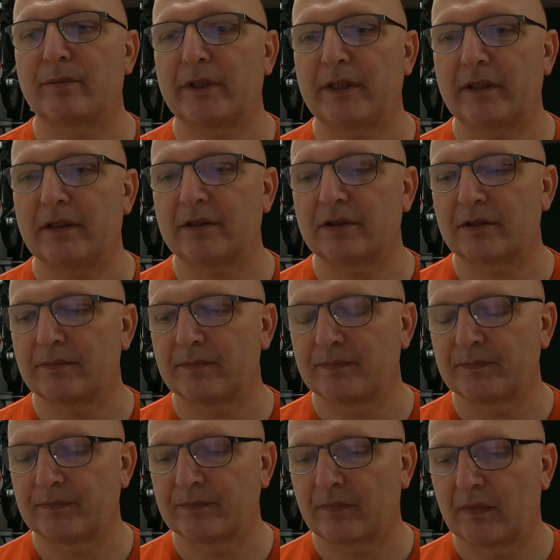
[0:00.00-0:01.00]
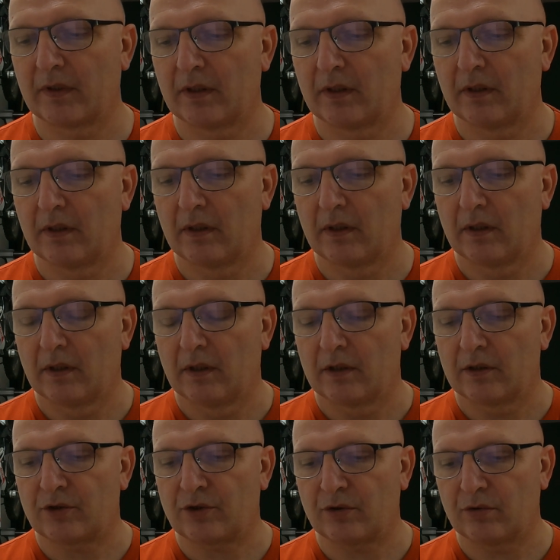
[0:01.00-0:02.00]
meters.
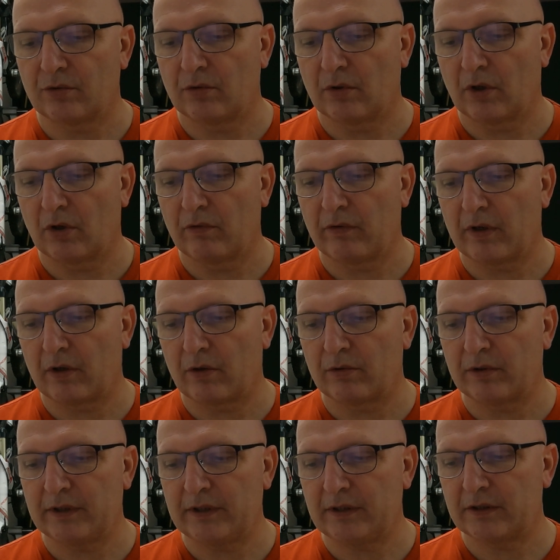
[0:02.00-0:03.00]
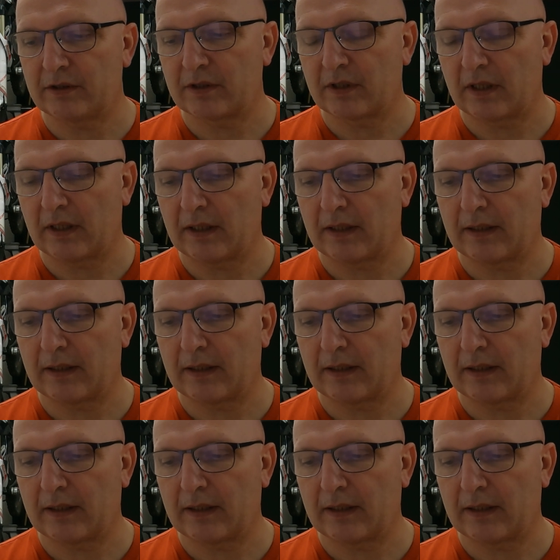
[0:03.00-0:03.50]
So over all these